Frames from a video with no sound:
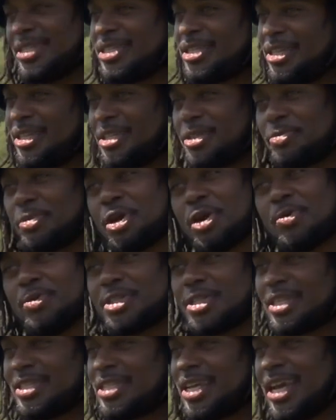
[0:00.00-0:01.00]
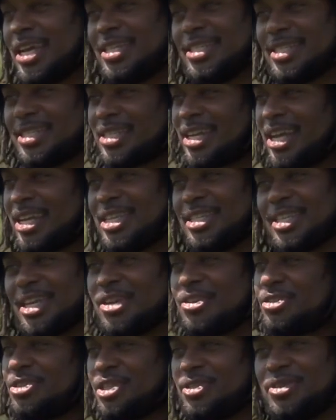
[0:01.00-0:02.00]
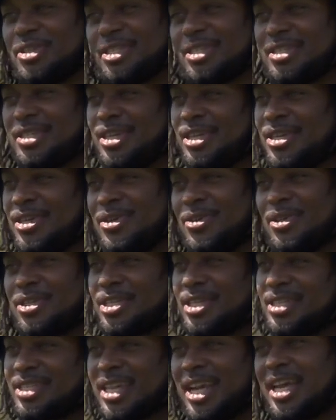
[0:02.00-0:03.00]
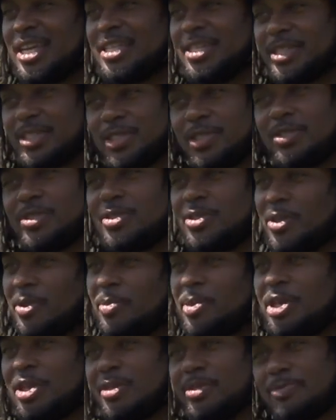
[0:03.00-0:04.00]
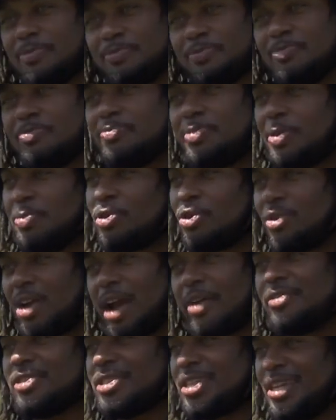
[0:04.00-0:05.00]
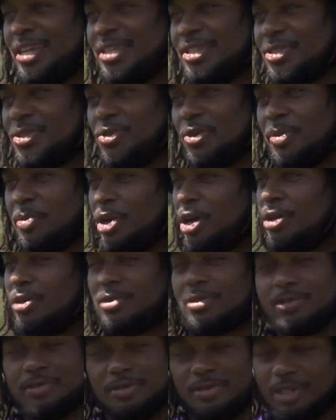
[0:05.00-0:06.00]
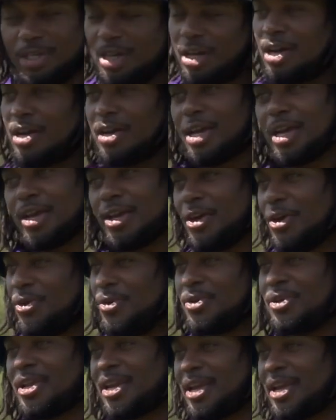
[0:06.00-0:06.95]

His spirit was contagious. Like his energy was was contagious. I mean, people gravitated to him, uh, young and old.